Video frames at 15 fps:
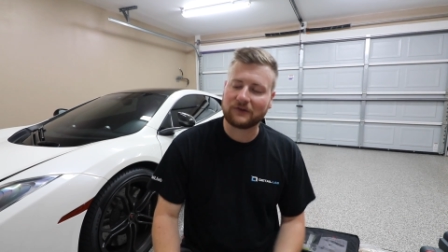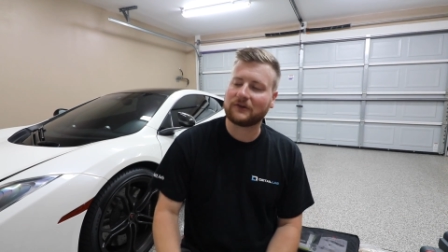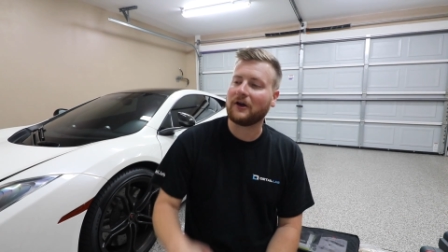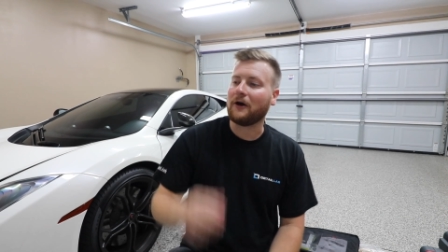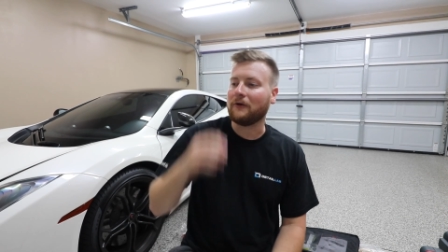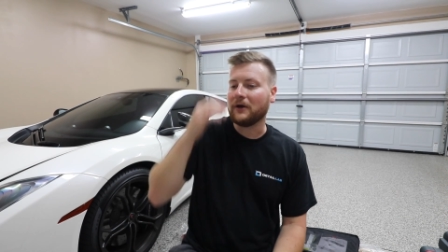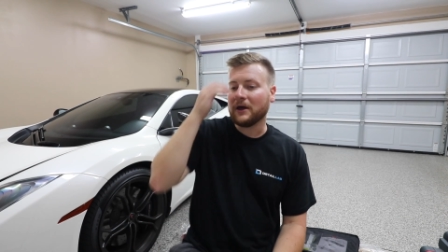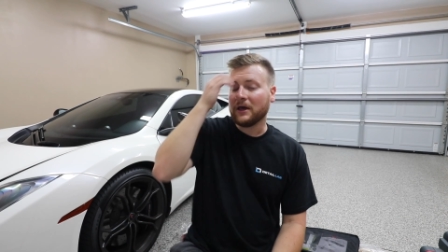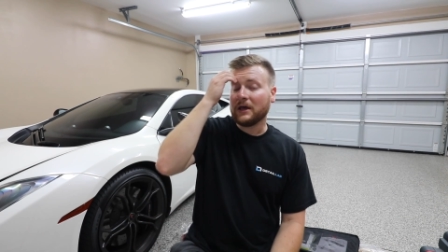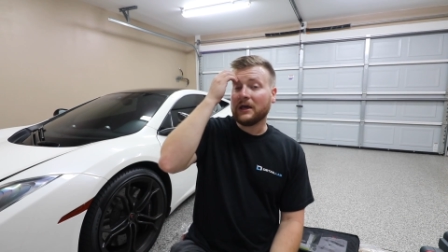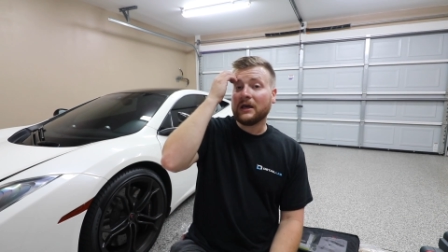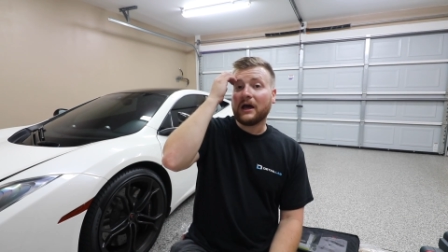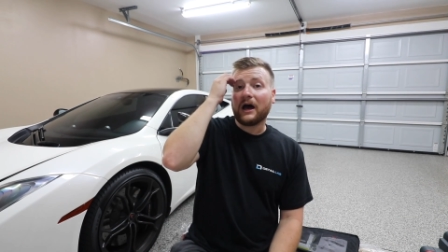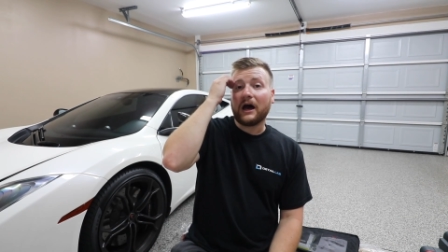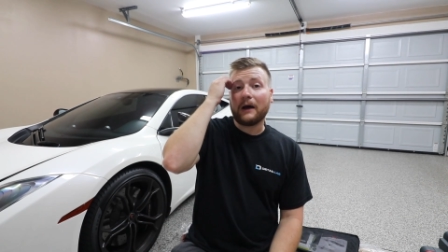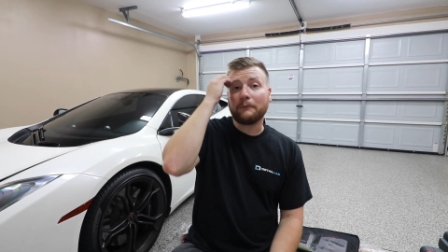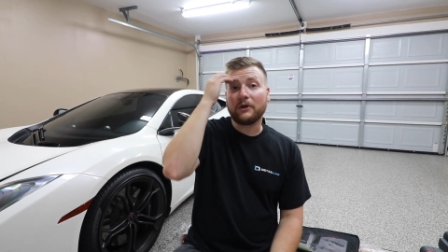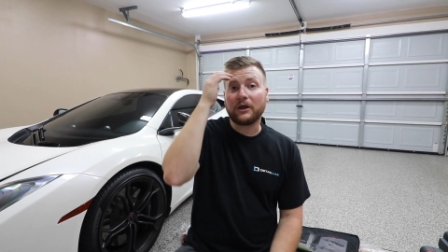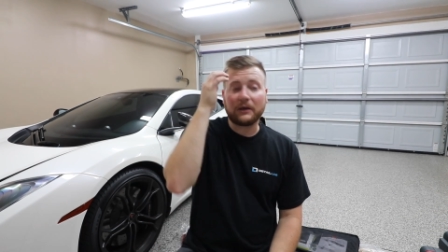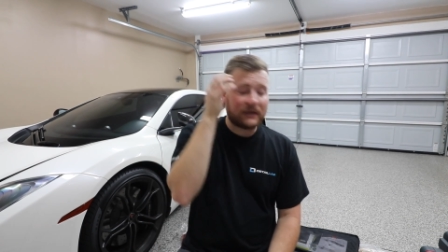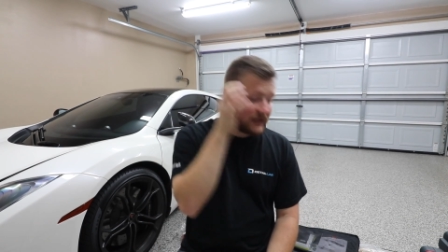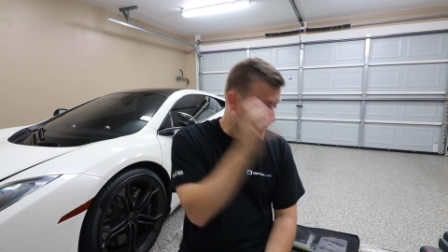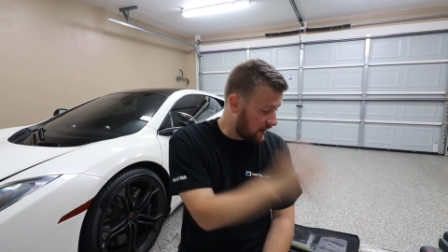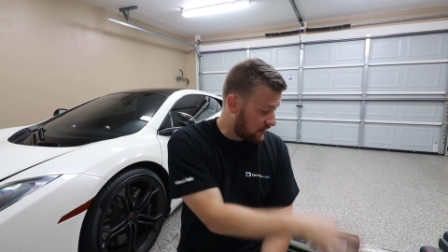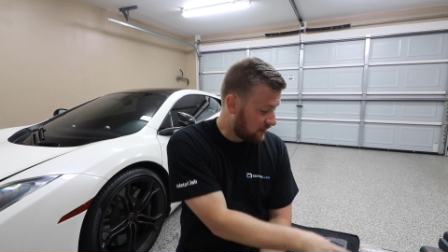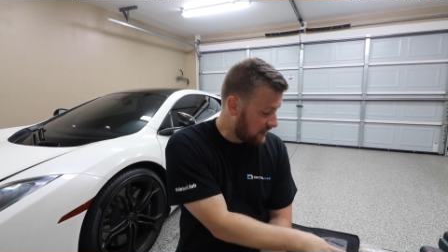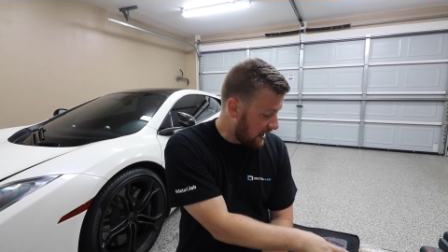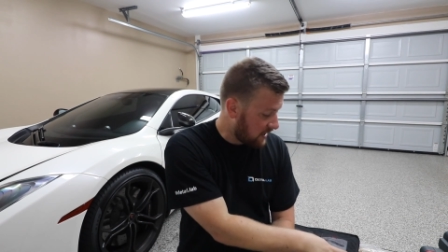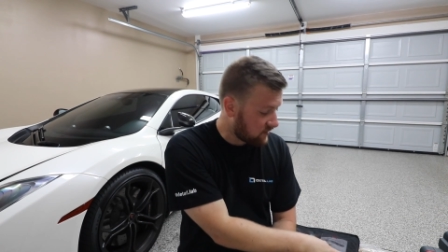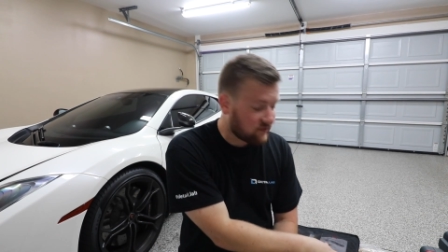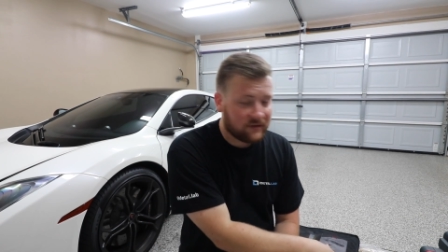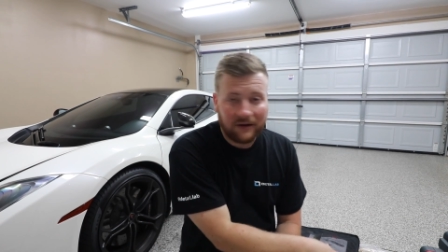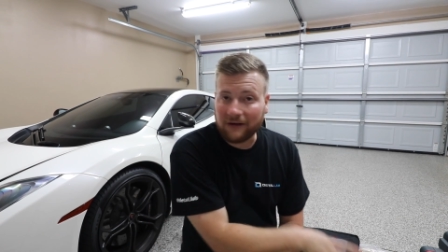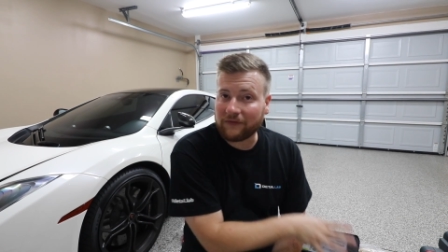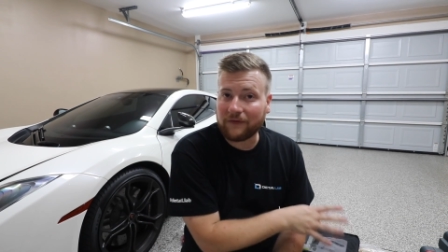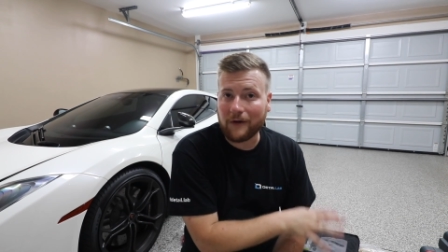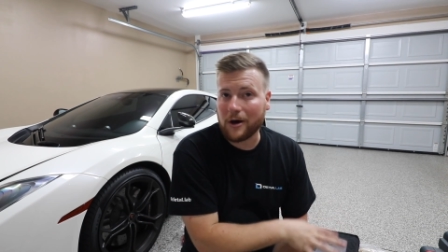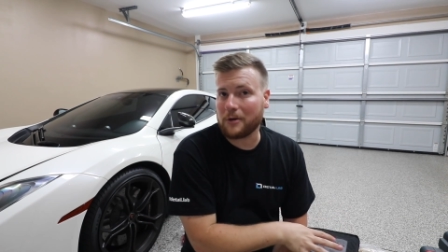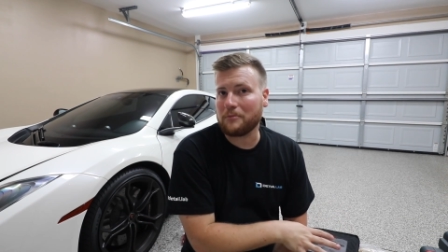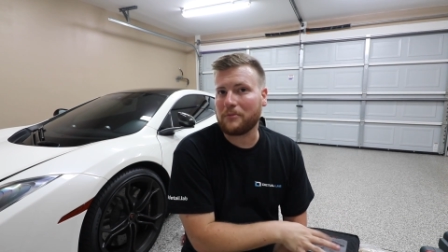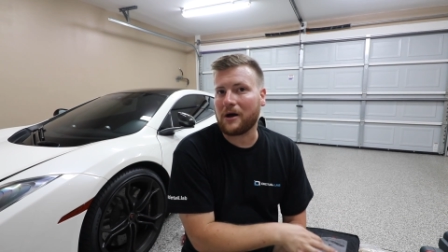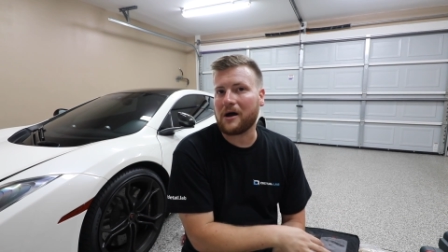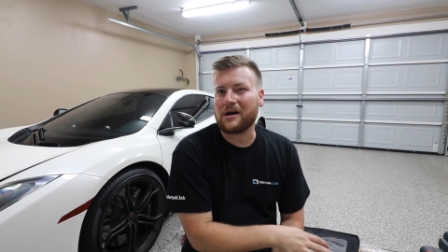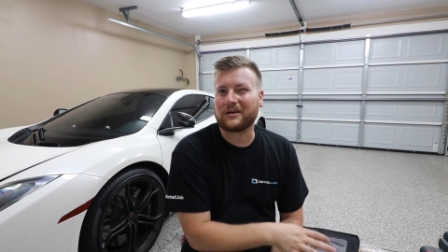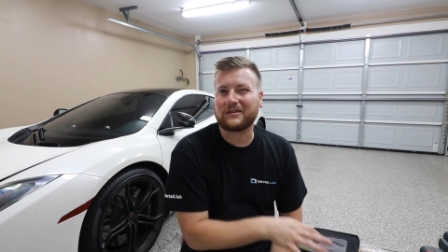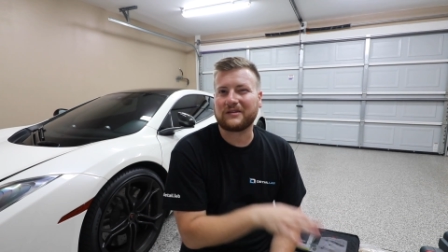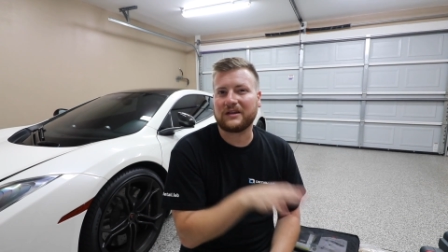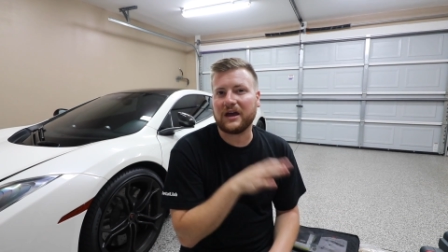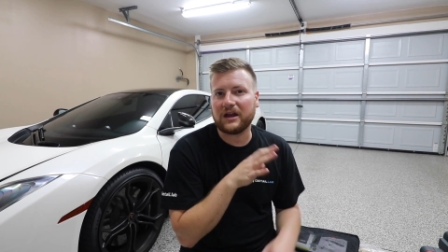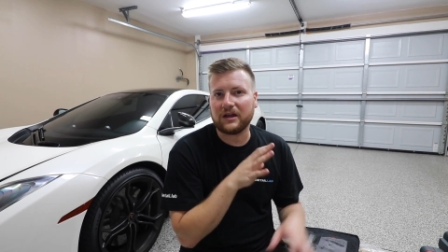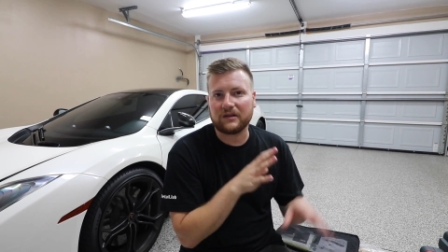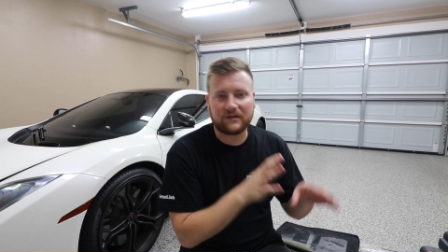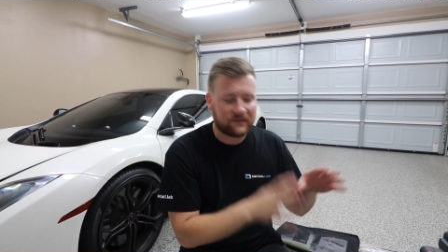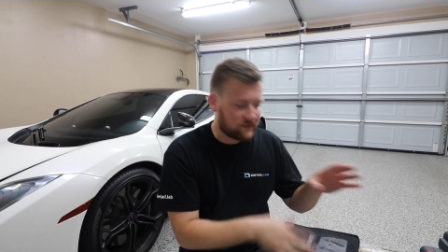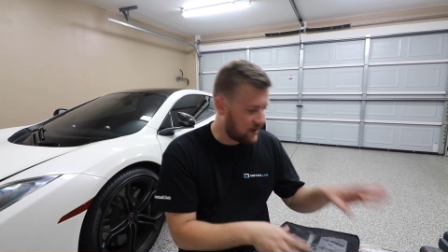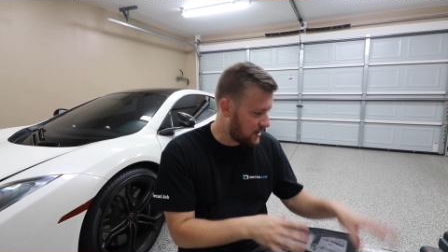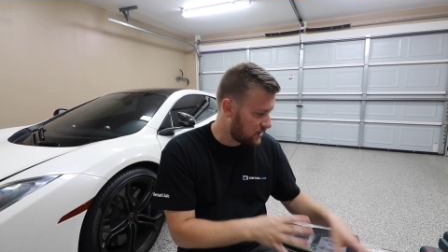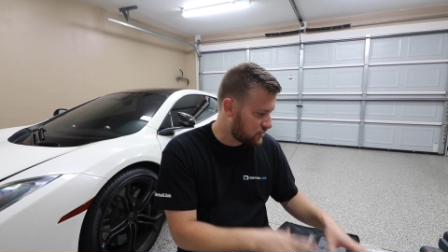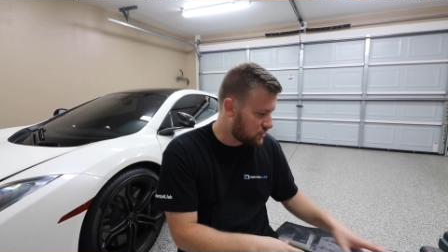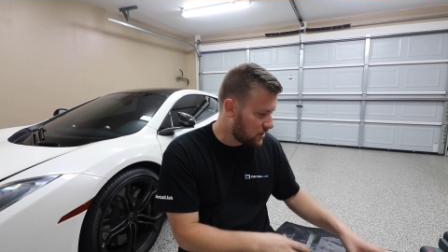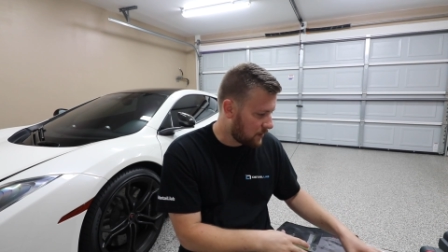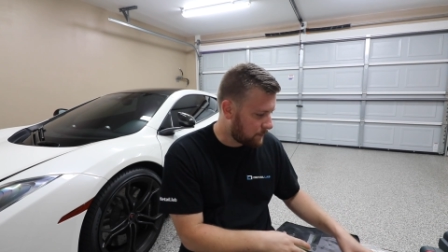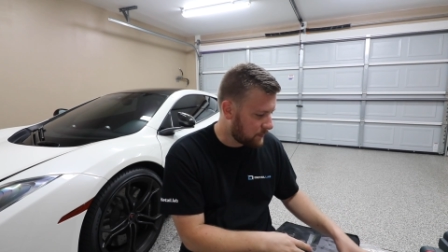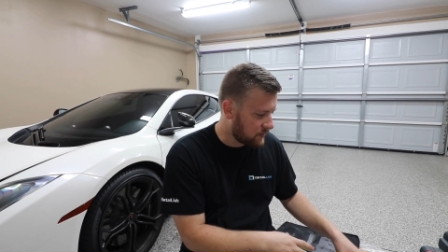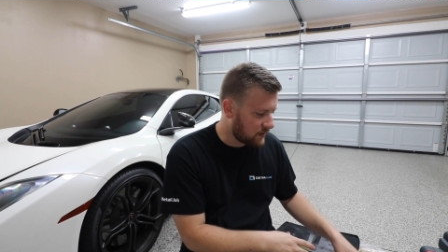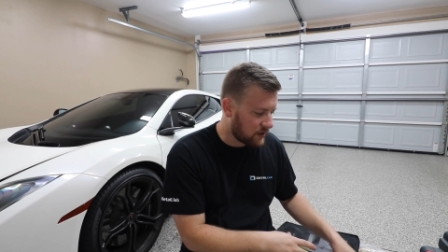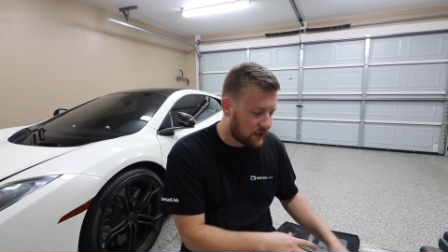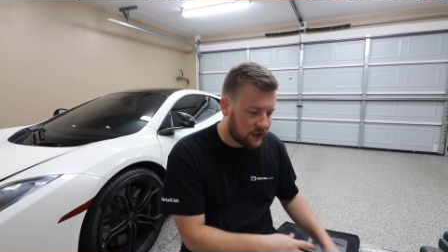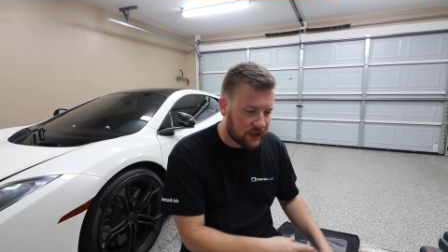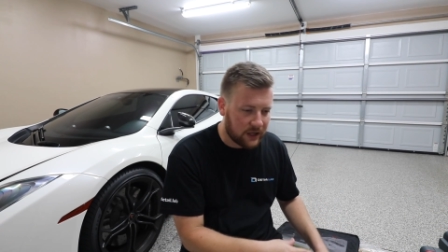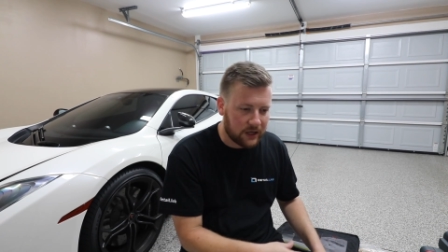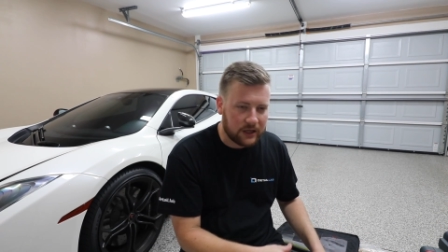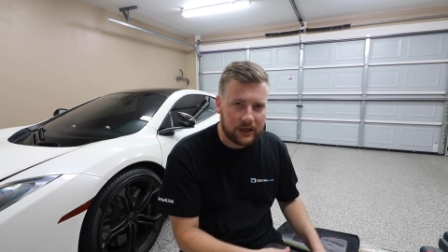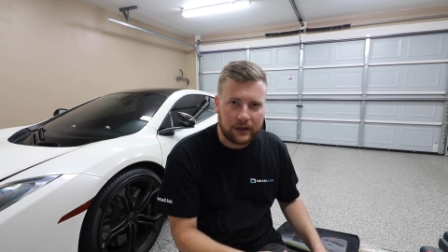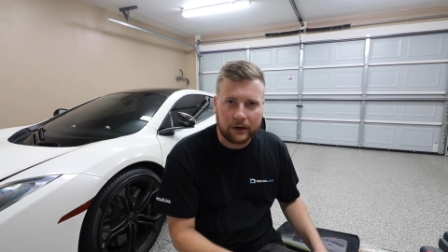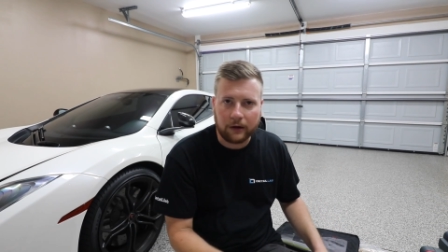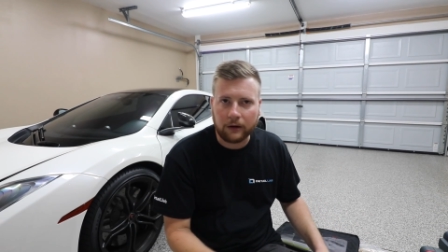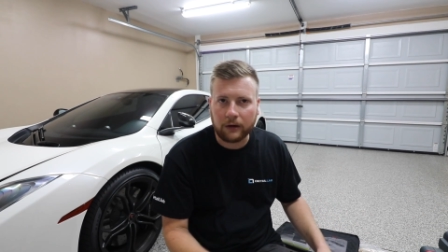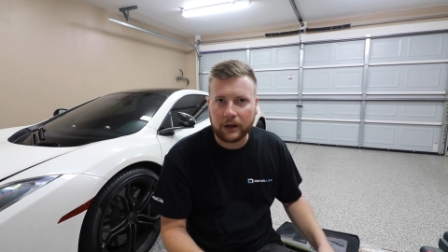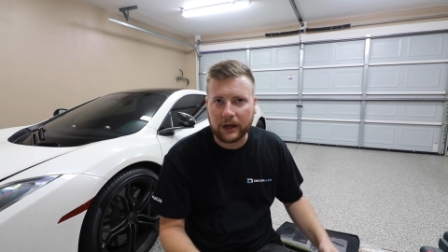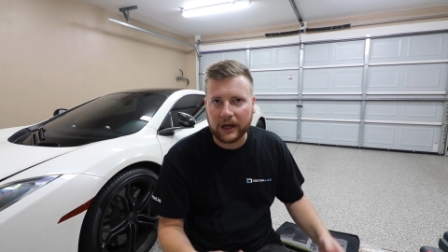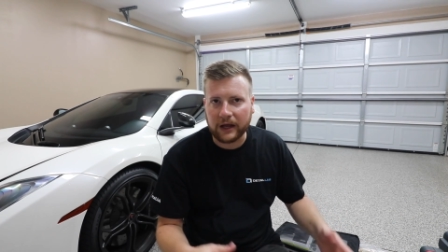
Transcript: So I'm gonna get that stuff unboxed, get it staged up in the kit here,